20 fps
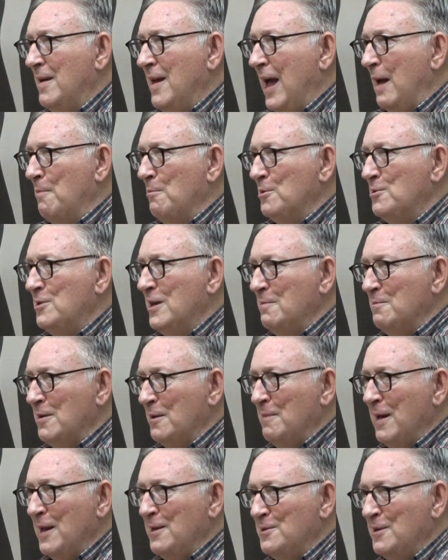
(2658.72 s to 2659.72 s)
I'm ashamed to
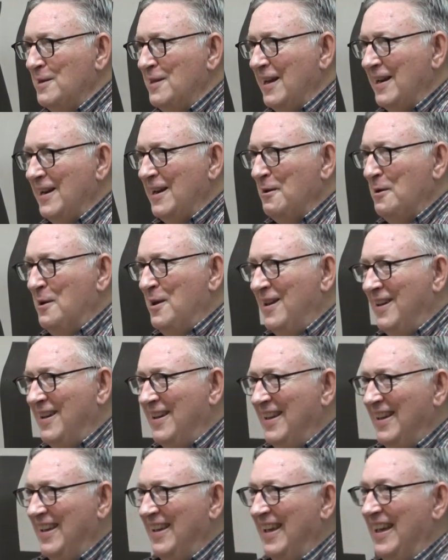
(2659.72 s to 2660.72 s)
mention that.
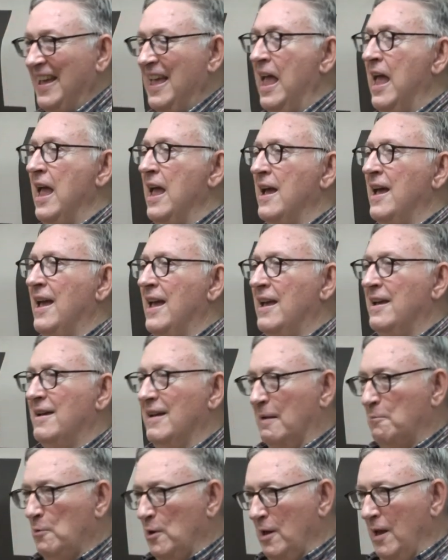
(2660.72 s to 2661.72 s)

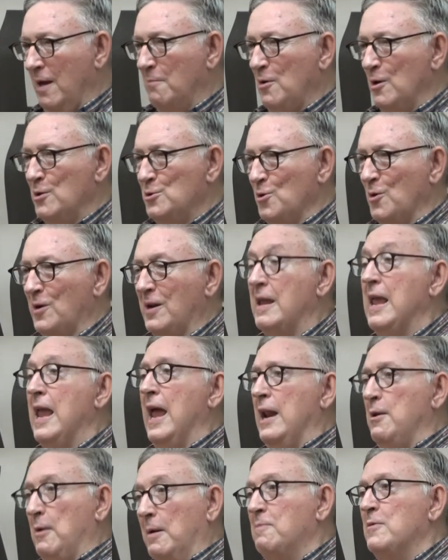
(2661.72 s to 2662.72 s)
I'm only joking.
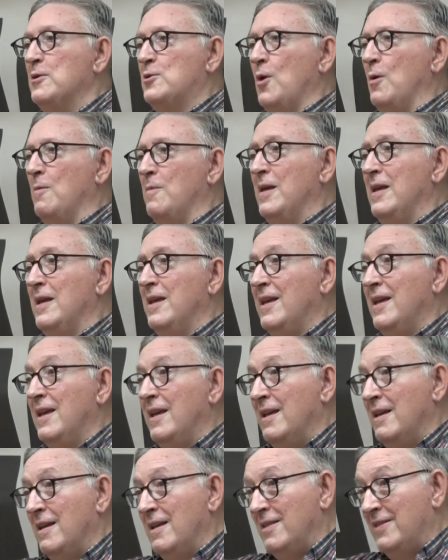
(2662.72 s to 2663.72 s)
Anyway, so
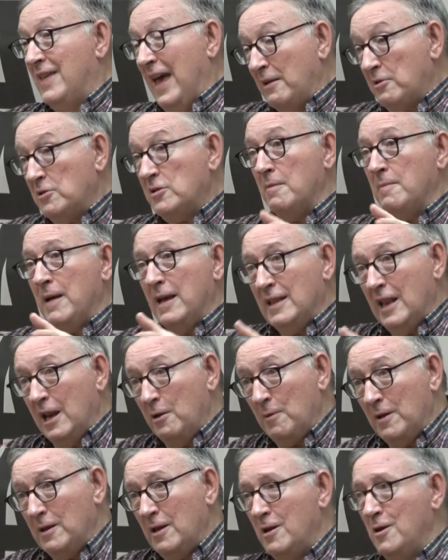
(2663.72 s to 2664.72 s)
that is the man that he
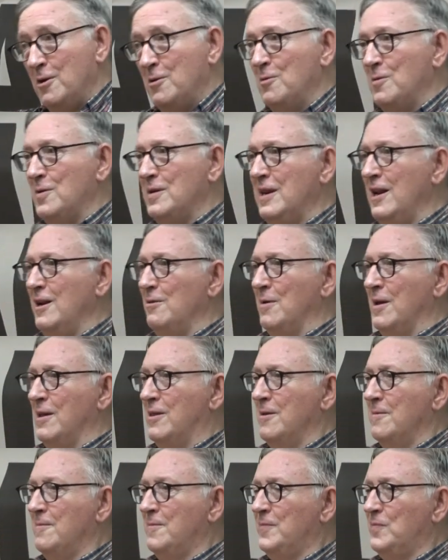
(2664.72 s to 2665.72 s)
wanted to do a deal with.
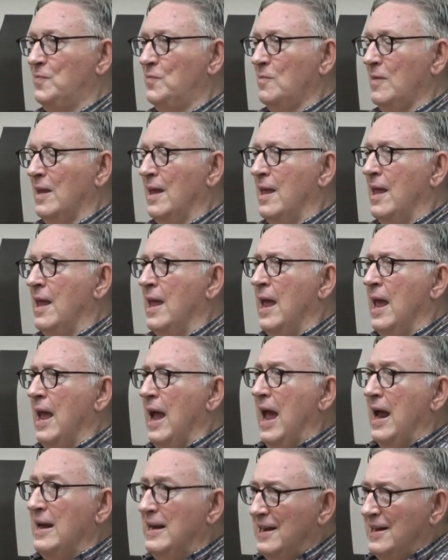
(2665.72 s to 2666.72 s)

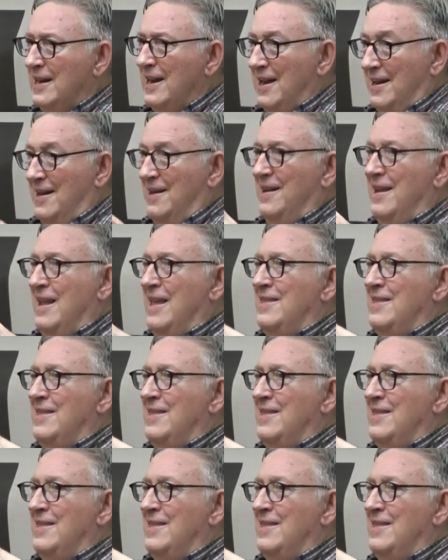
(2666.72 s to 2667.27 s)
And he did.